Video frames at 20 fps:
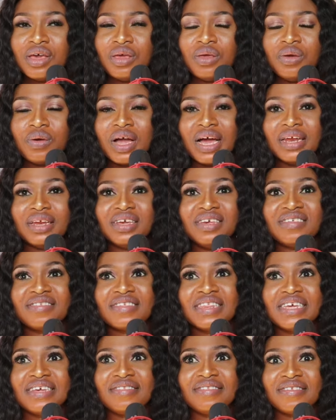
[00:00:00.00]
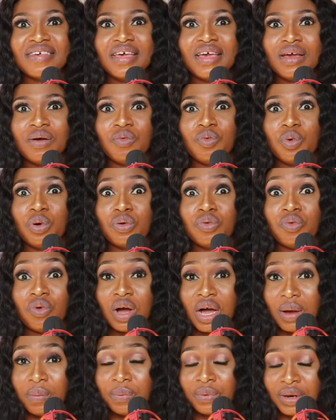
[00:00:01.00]
you can easily tell what
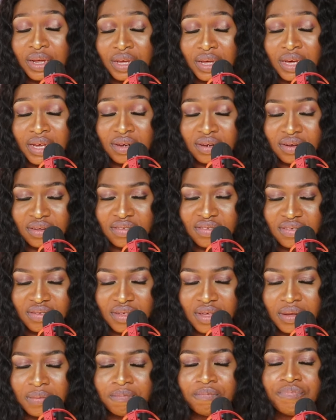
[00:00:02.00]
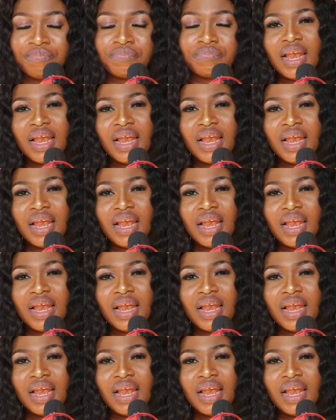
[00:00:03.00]
will happen again this year.